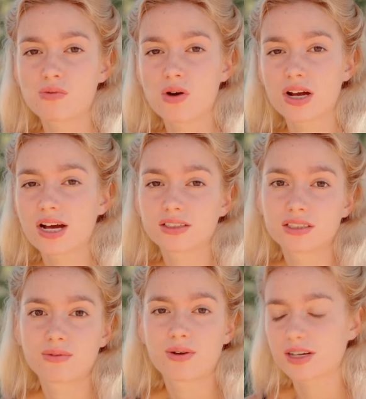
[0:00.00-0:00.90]
work out, they
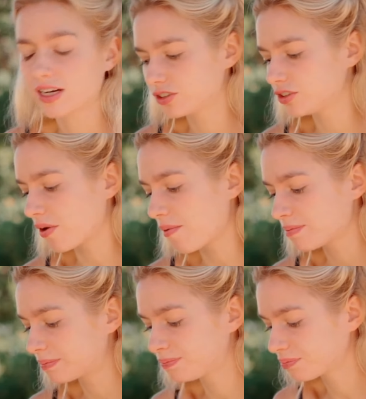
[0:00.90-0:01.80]
don't work out, you know.
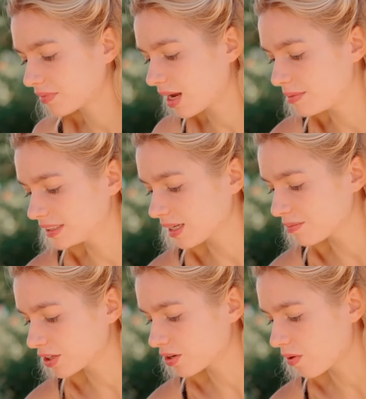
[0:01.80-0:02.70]
I mean, some
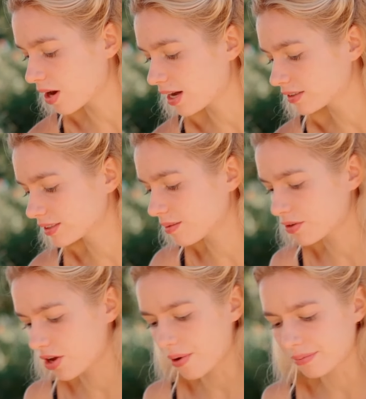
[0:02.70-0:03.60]
are going to work out, some
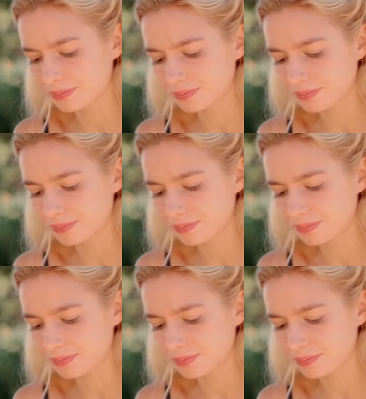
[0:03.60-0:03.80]
are not.